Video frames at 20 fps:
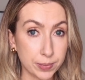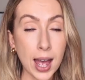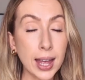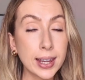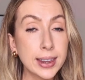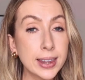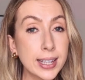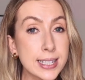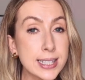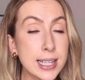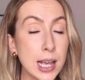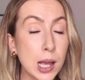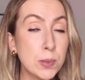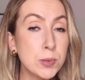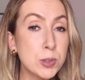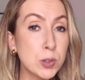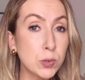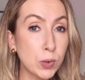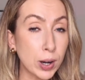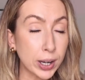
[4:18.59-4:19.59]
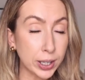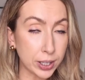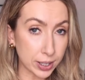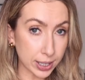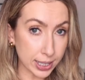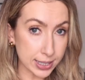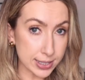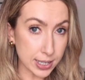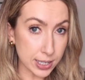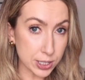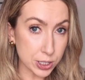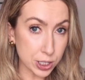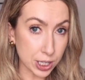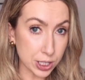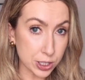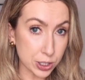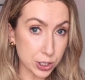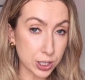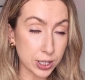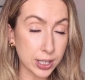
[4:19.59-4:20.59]
And this helps regulate
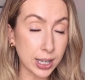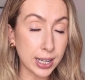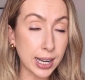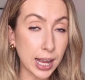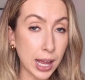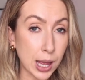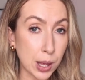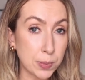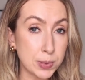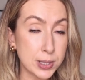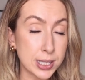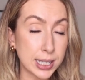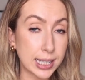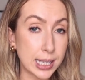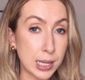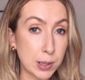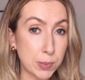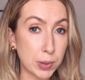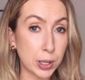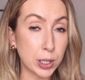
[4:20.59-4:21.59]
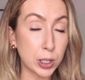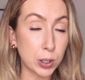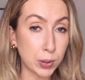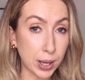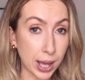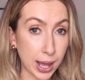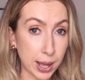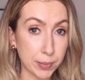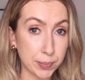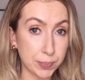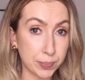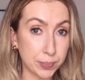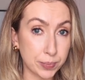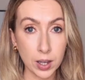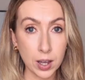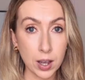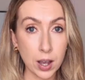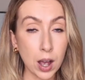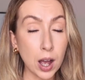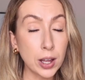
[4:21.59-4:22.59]
digestion and helps keep you calm.
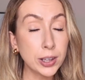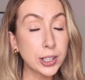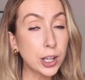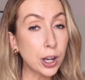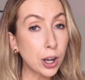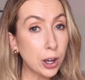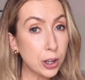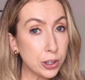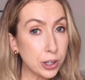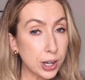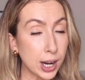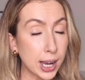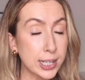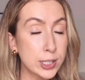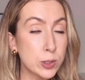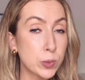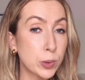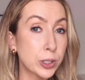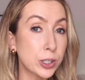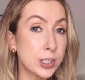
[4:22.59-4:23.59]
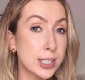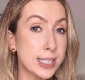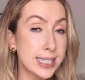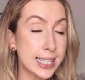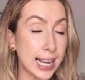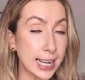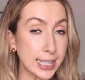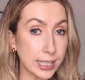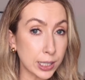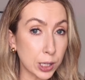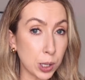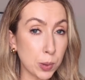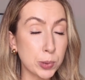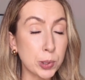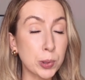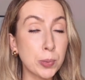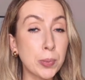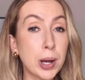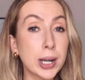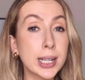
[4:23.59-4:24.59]
On the other hand, when you're standing up,
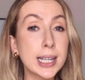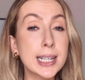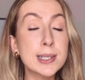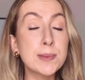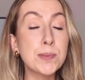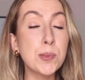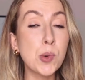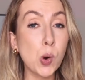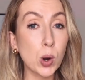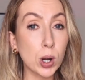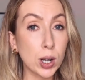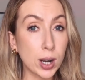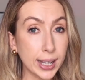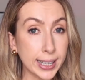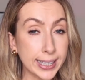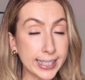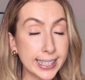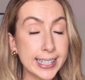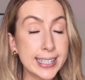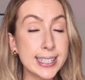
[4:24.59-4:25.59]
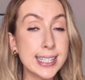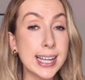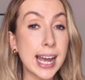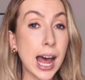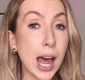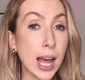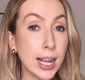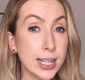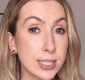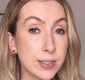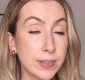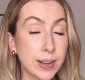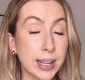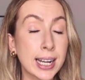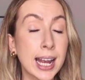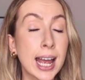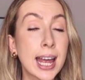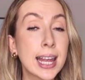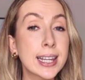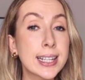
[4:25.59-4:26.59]
your body is more likely to
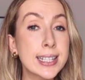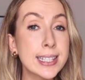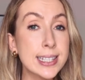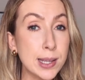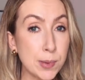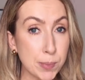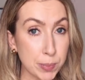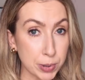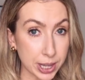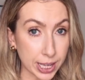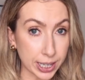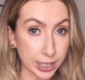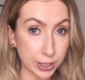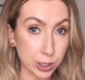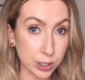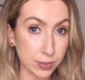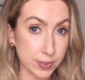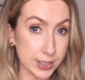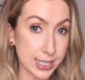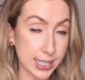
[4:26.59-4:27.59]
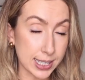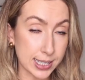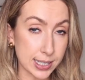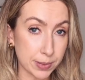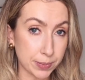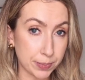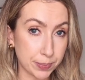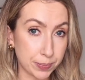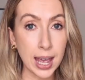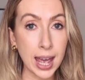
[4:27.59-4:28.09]
activate the sympathetic nervous system.